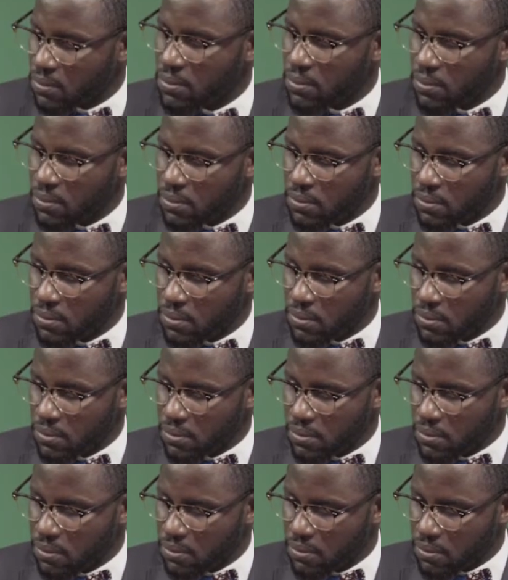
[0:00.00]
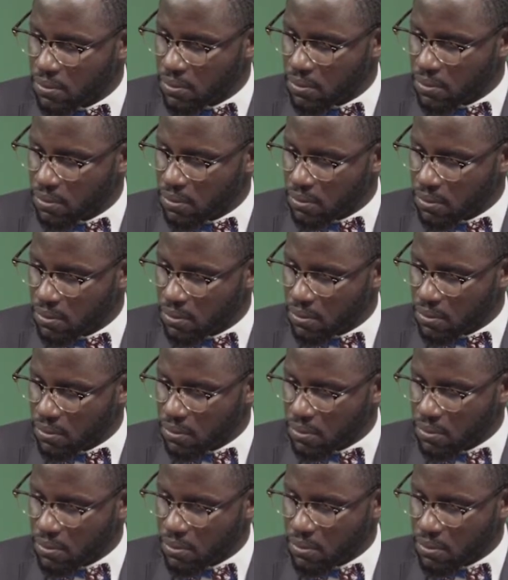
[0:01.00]

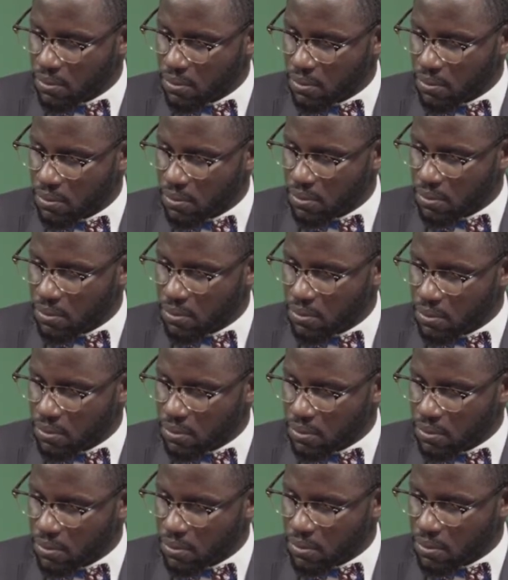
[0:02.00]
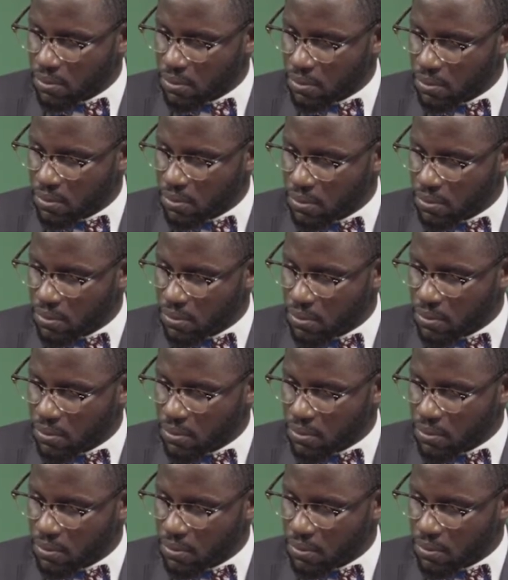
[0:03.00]

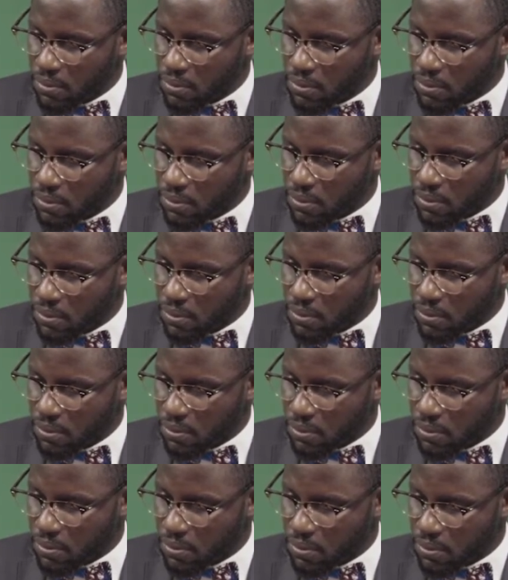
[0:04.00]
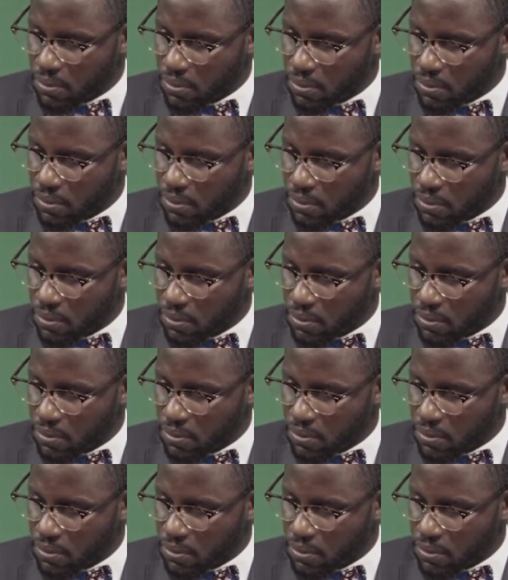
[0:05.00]
(silent)